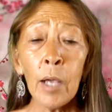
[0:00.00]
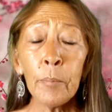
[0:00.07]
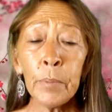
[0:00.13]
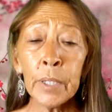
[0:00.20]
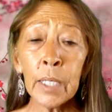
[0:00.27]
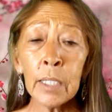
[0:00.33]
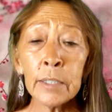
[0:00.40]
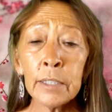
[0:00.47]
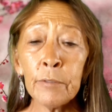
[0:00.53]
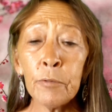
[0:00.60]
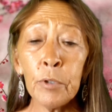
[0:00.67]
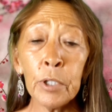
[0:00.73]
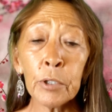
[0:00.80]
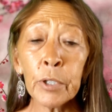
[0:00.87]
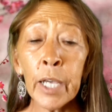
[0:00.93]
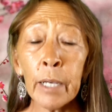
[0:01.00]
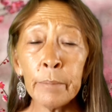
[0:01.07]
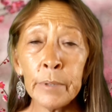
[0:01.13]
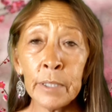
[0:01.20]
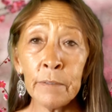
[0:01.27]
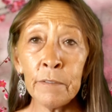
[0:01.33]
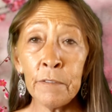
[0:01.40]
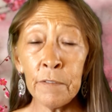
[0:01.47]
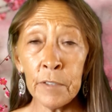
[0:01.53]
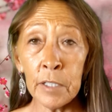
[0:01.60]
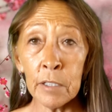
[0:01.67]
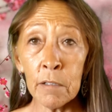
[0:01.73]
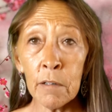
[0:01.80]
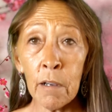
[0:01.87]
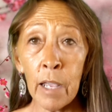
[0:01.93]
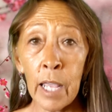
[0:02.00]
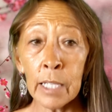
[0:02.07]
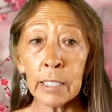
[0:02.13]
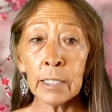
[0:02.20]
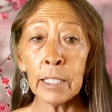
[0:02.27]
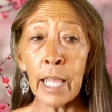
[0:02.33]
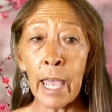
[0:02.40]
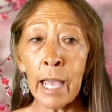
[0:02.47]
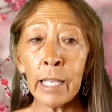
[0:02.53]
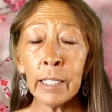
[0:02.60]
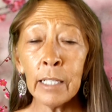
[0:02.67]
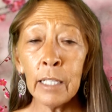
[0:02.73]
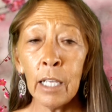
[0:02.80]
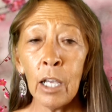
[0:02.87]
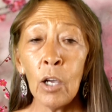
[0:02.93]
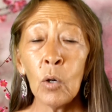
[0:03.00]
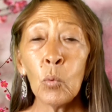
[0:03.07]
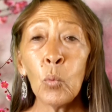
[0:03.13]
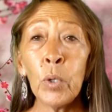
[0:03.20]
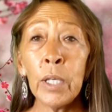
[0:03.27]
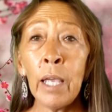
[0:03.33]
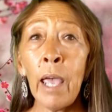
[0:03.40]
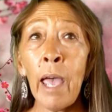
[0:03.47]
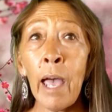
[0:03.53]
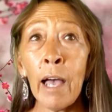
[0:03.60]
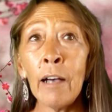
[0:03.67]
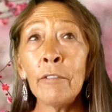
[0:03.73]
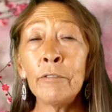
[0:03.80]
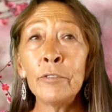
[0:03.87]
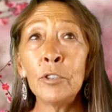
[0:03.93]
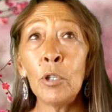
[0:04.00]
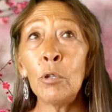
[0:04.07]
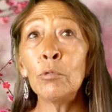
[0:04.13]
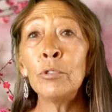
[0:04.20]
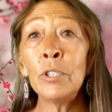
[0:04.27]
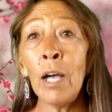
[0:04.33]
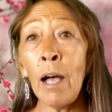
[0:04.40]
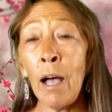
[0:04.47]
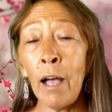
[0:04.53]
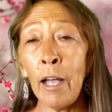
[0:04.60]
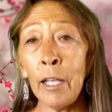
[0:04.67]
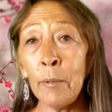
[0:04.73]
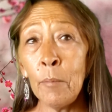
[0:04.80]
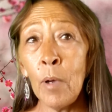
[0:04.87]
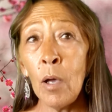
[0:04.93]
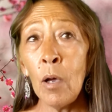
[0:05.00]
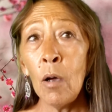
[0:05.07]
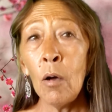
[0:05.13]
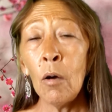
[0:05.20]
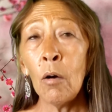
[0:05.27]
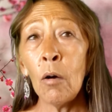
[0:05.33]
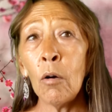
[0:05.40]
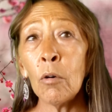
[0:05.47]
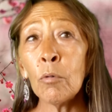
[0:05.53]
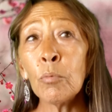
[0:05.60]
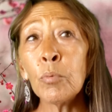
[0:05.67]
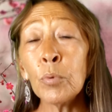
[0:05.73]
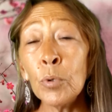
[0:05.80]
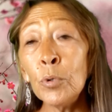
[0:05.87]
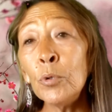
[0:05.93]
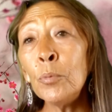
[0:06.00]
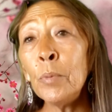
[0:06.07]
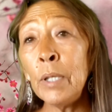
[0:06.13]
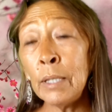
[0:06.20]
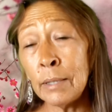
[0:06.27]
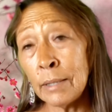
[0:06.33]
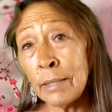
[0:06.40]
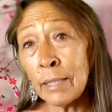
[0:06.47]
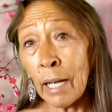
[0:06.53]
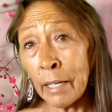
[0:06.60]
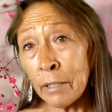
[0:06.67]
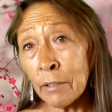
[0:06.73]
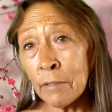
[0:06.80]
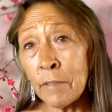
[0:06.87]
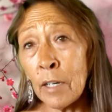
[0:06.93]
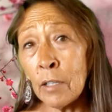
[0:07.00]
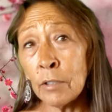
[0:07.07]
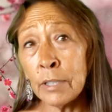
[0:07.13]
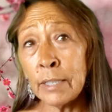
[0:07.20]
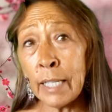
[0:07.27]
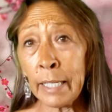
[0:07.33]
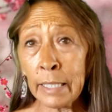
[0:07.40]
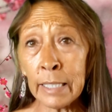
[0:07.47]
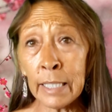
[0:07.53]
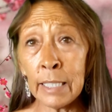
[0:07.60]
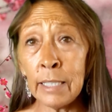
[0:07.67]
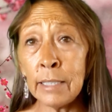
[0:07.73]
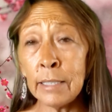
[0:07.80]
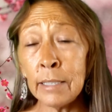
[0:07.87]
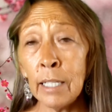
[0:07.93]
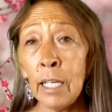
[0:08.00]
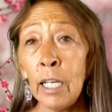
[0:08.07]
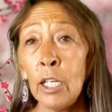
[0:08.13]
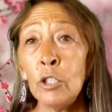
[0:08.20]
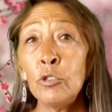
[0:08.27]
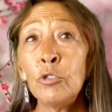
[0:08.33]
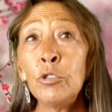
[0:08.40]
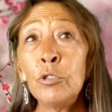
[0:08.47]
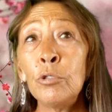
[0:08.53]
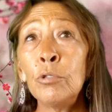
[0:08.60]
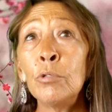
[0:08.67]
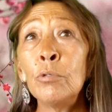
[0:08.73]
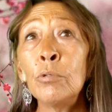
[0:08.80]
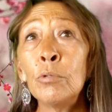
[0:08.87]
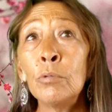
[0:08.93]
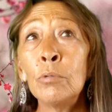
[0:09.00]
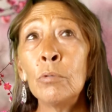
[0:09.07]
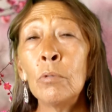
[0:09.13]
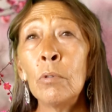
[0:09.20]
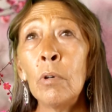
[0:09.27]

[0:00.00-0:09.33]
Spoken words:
Because if we are kept in fear and lack, we have no time or room inside of our psyches to